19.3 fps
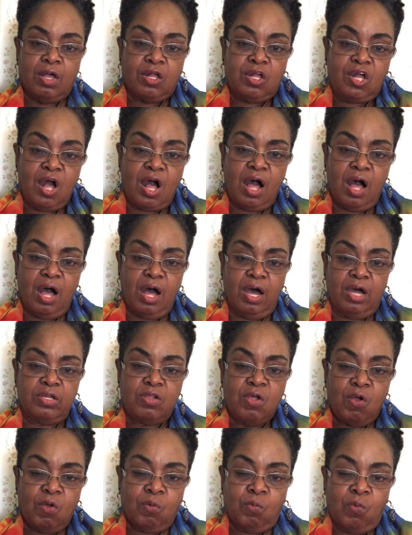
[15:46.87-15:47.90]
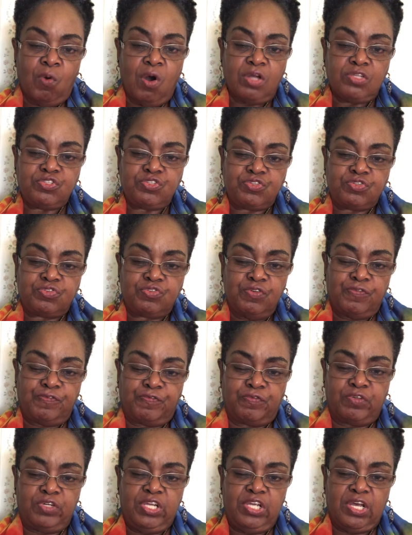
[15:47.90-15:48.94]
God wants to
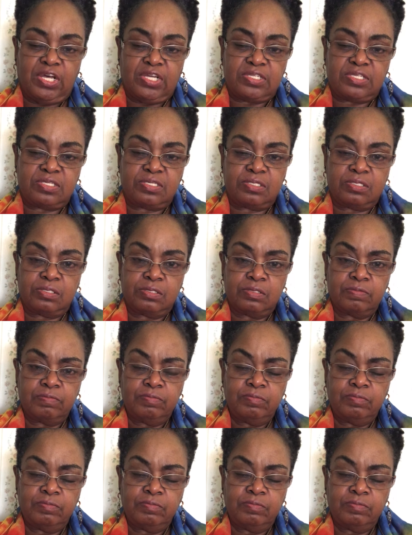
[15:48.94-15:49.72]
free us.